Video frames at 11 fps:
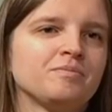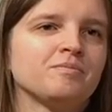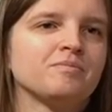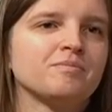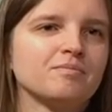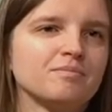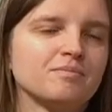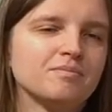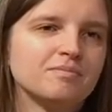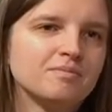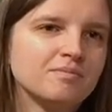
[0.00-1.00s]

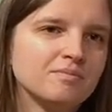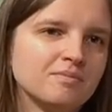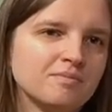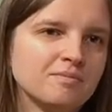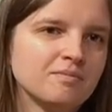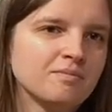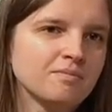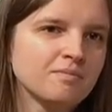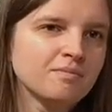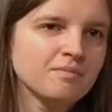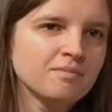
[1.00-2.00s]

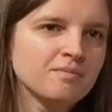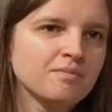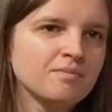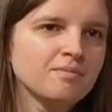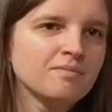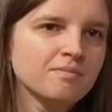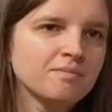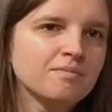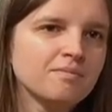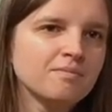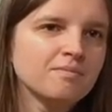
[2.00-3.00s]

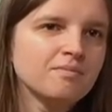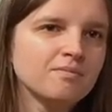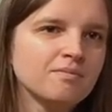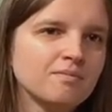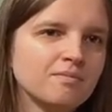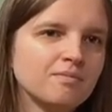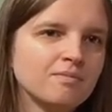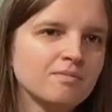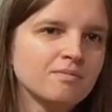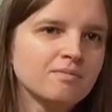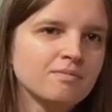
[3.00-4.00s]

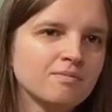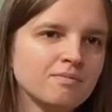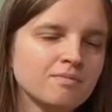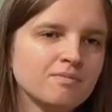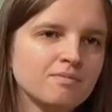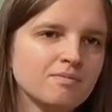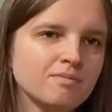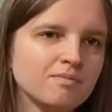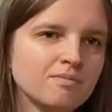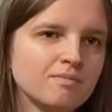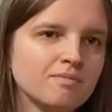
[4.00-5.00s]

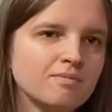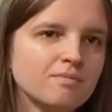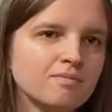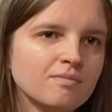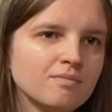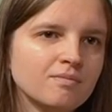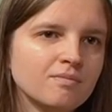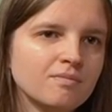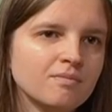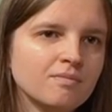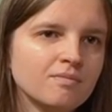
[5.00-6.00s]

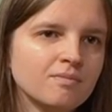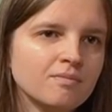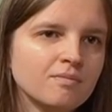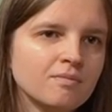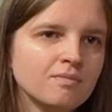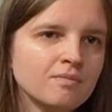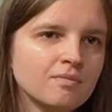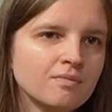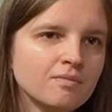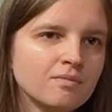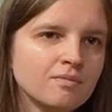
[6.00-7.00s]

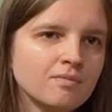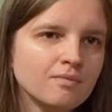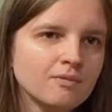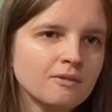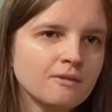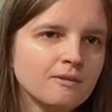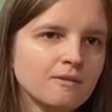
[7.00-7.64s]
No one is speaking in this clip.